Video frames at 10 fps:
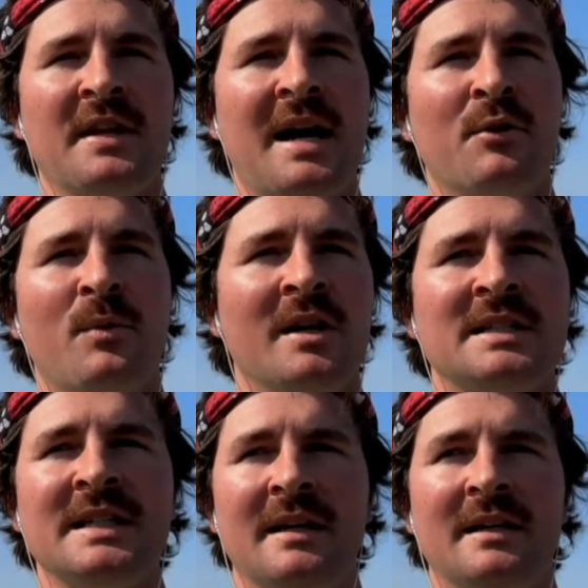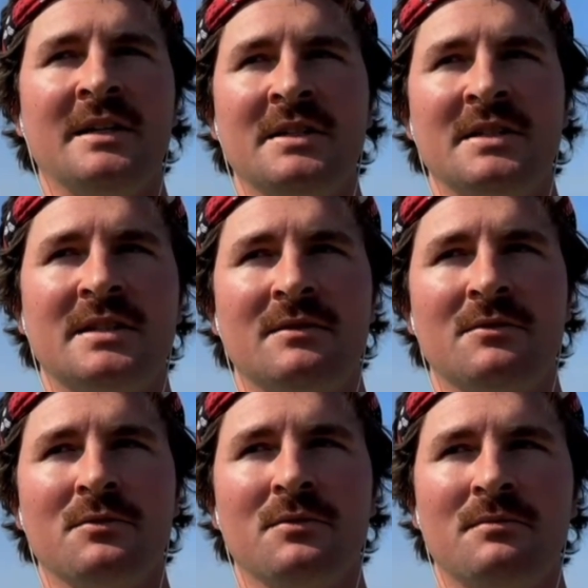I would want to say is
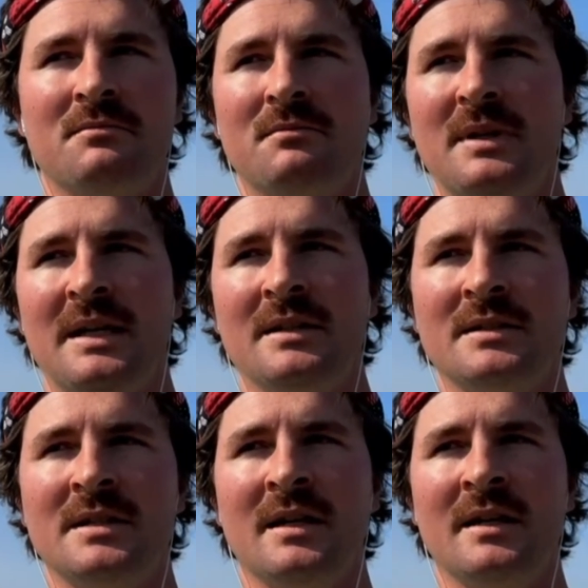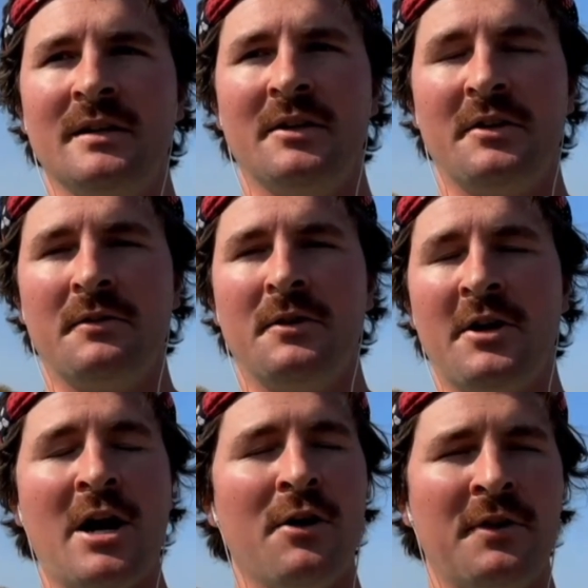your
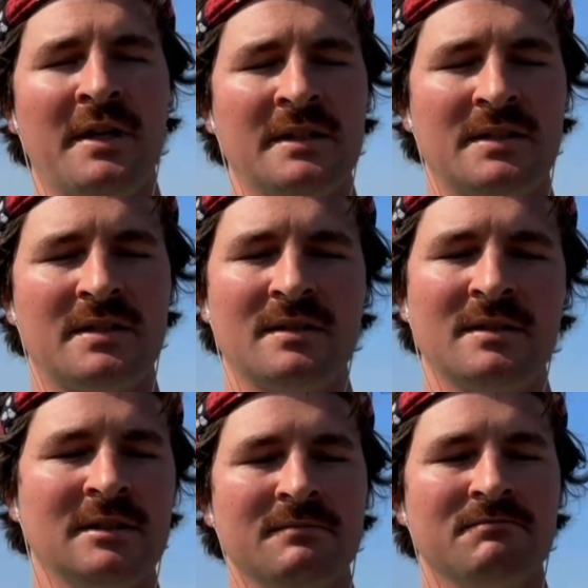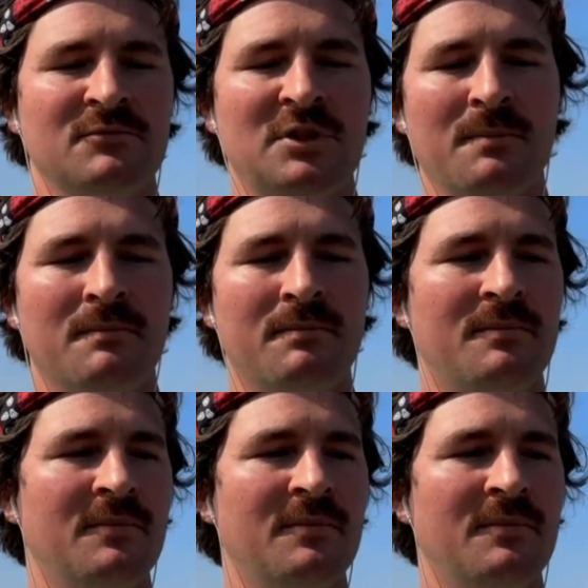health is the